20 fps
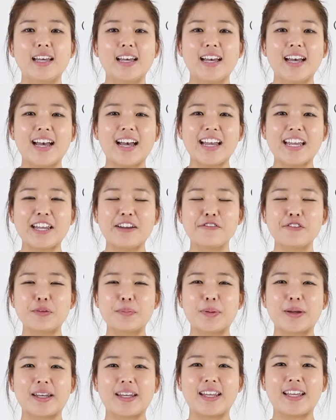Hi
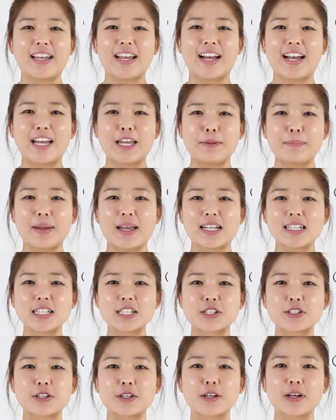everybody, I'm
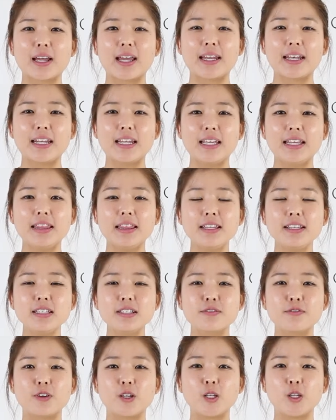Esther, and in
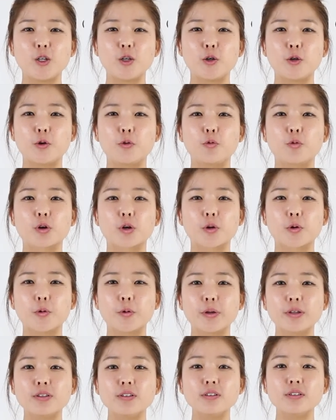this video we're
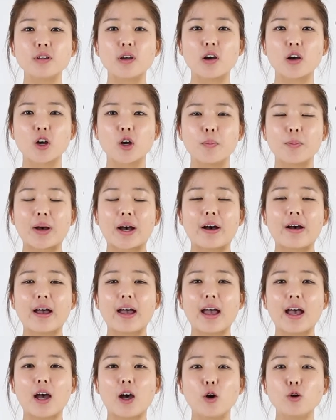going to talk about
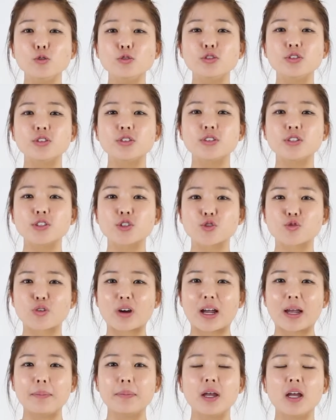how to
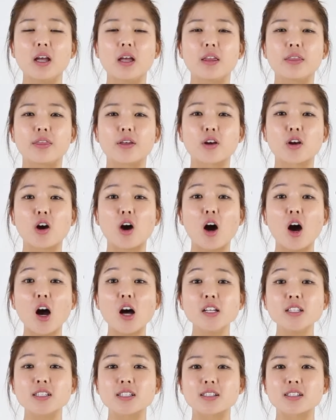describe the
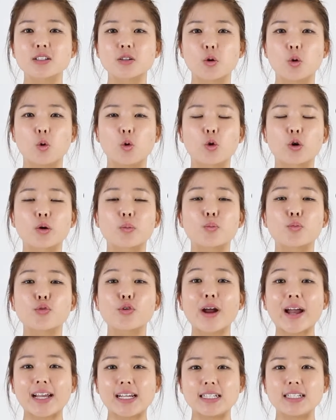cost or
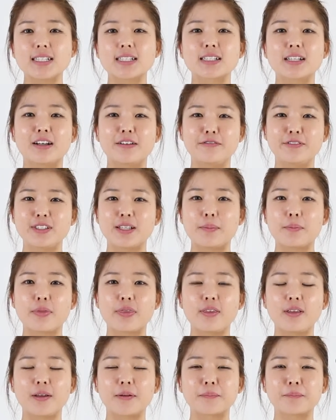price of
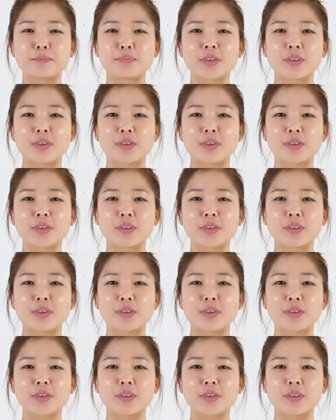something.